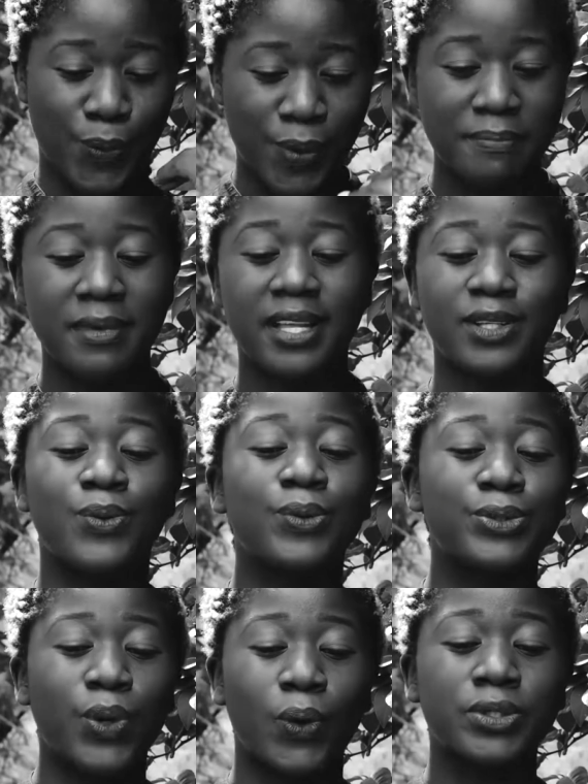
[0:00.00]
women who
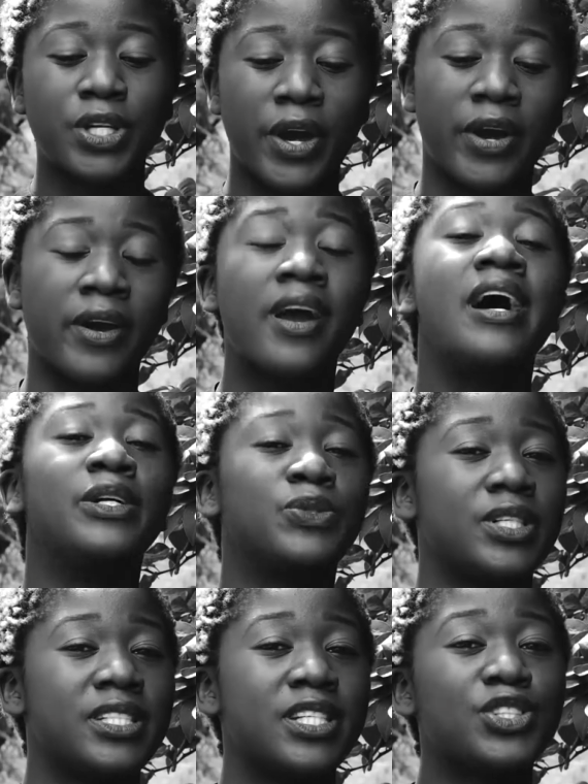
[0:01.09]
taught her
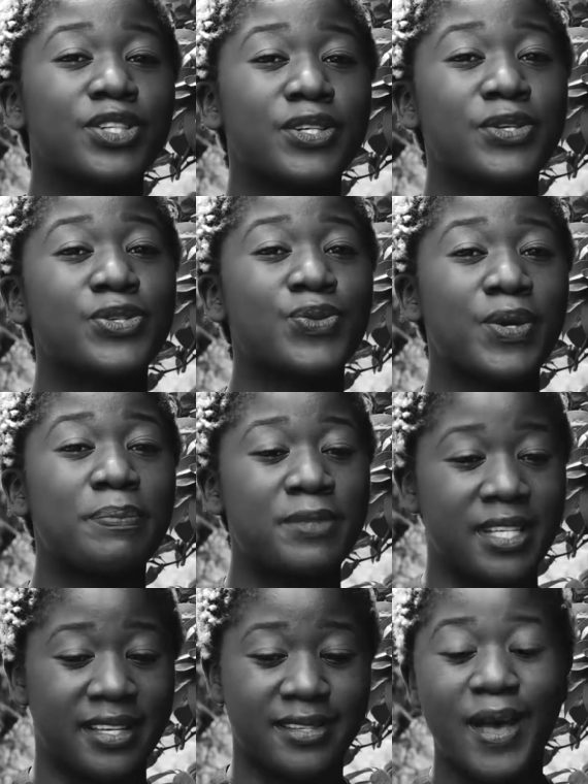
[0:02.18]
traditional
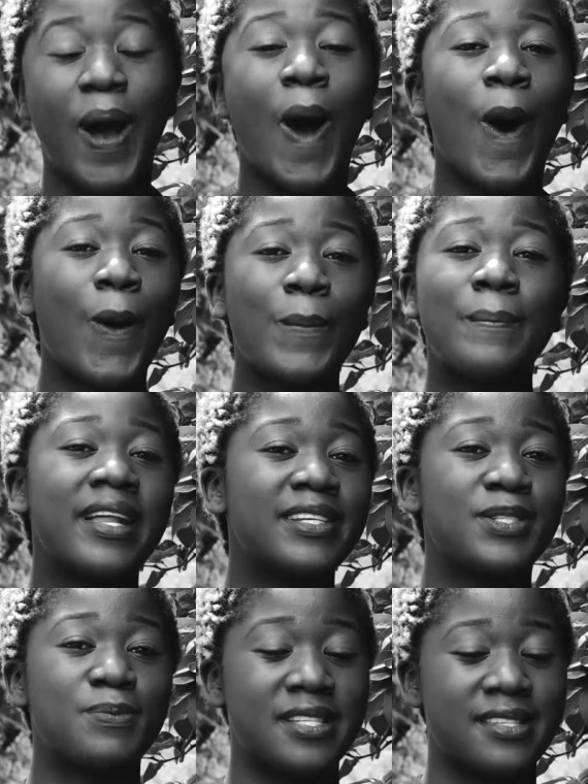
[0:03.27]
scriptures home
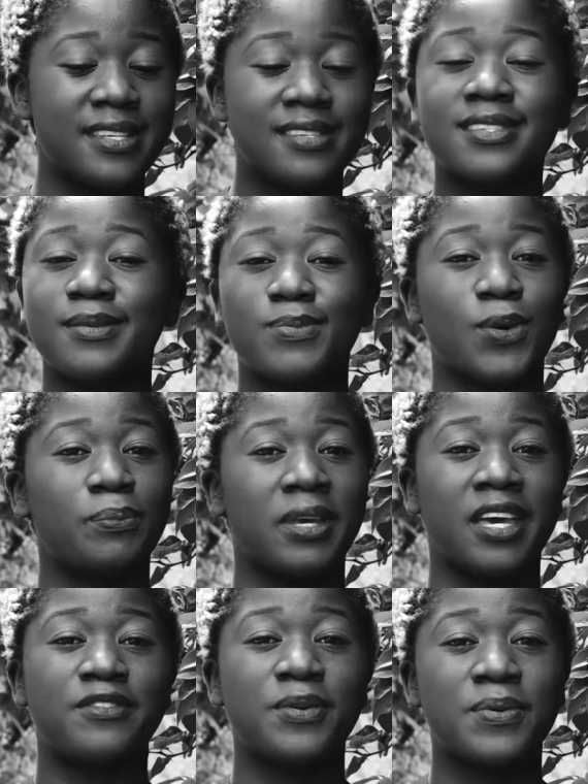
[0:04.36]
management systems or
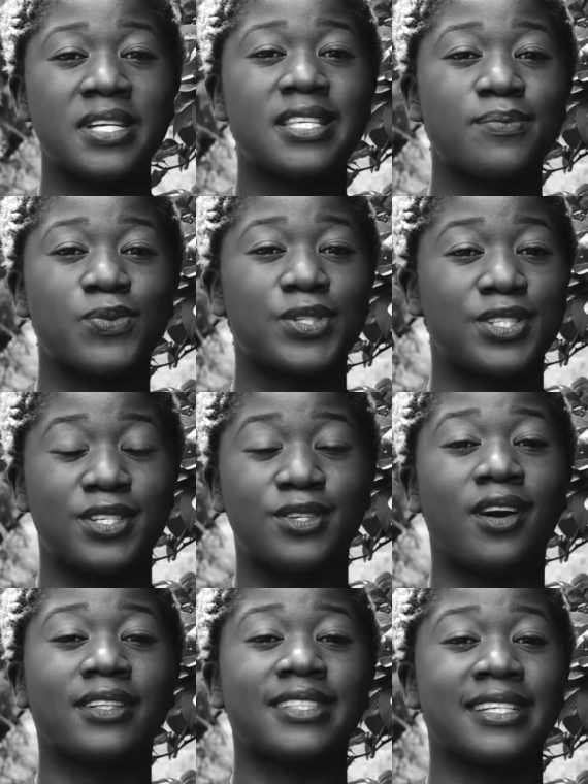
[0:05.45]
behaviorisms which did
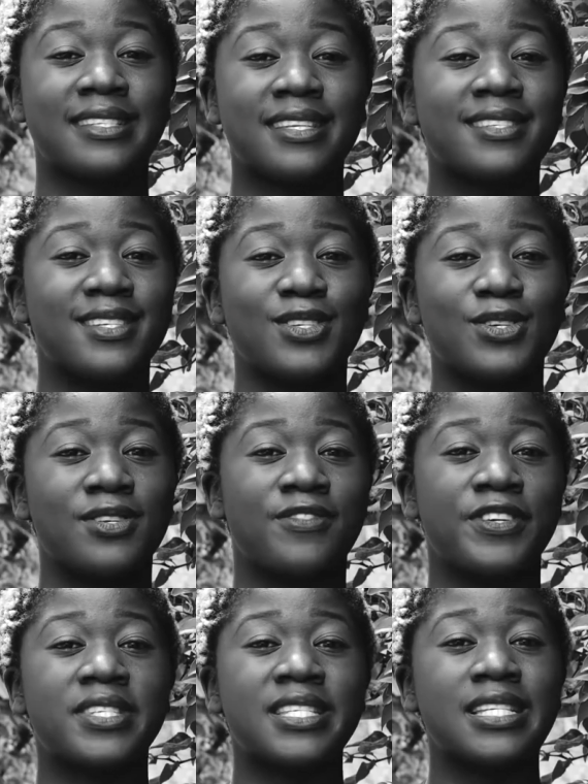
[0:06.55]
not exist in
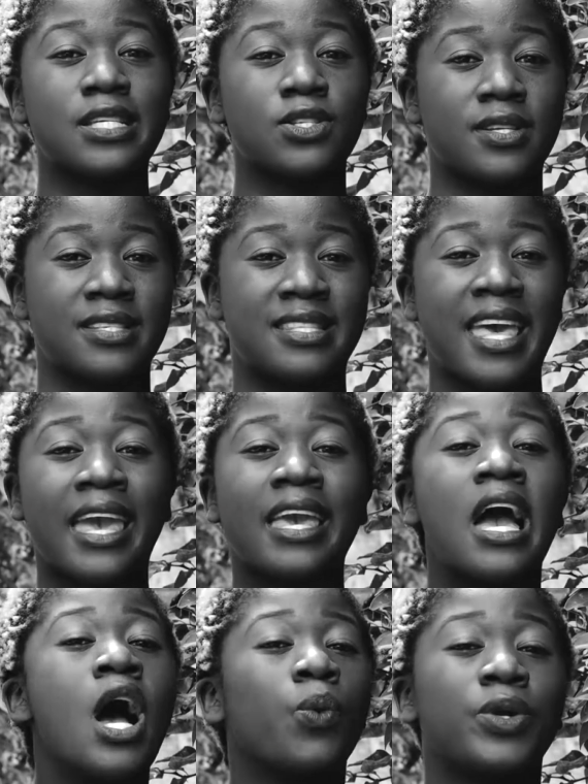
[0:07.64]
universities because they
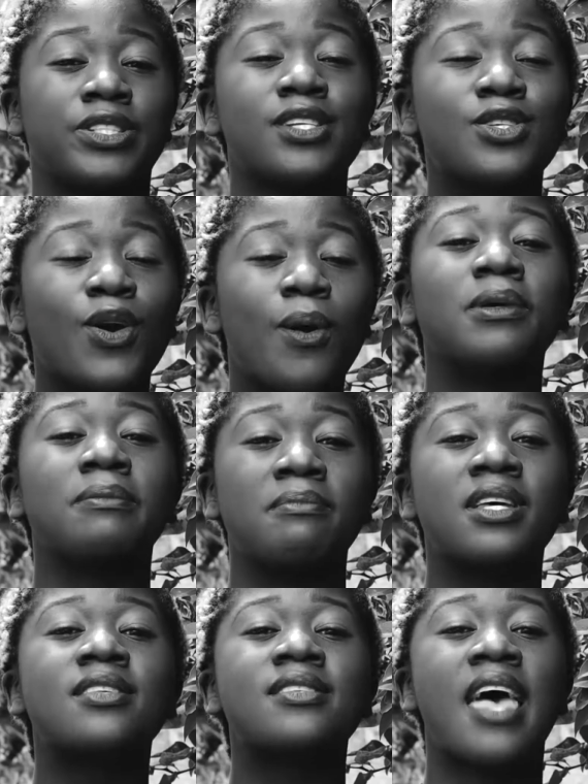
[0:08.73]
were just common
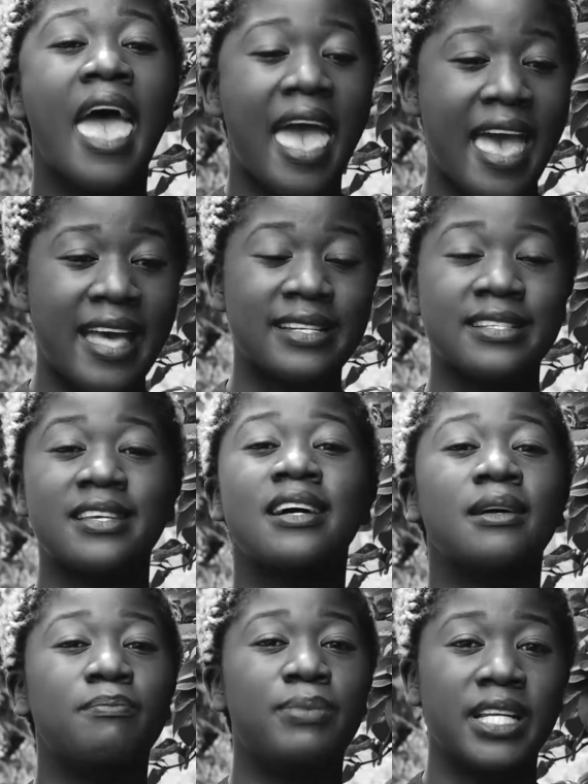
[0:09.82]
myths and
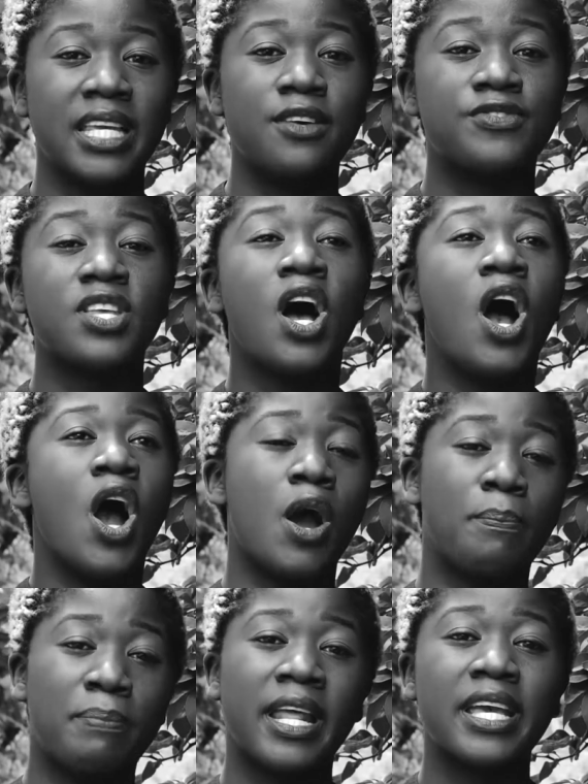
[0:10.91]
beliefs. Her
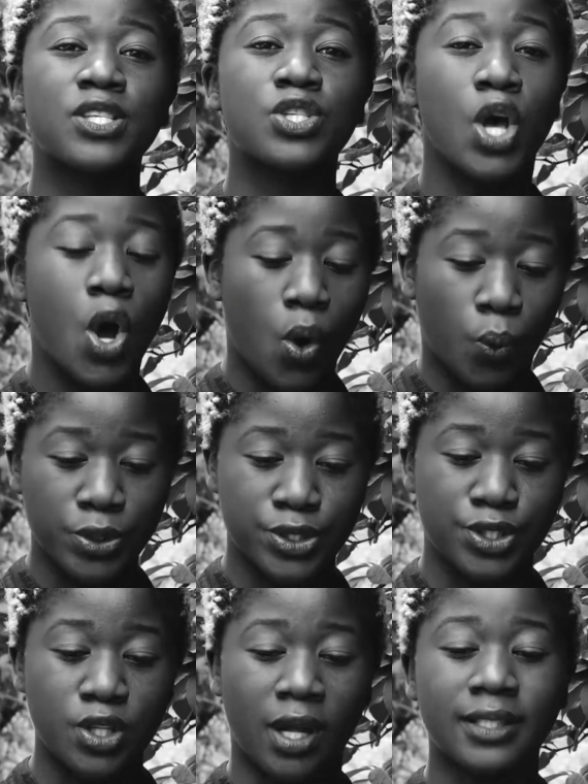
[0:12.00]
place
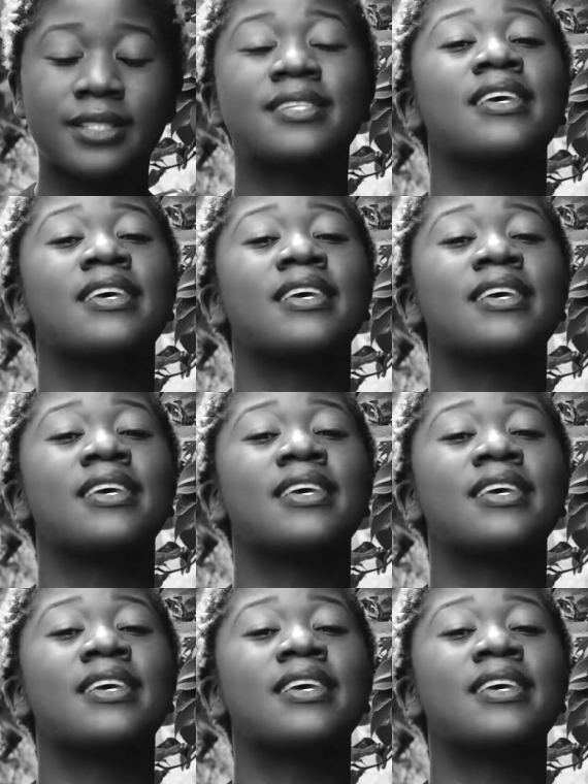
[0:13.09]
was not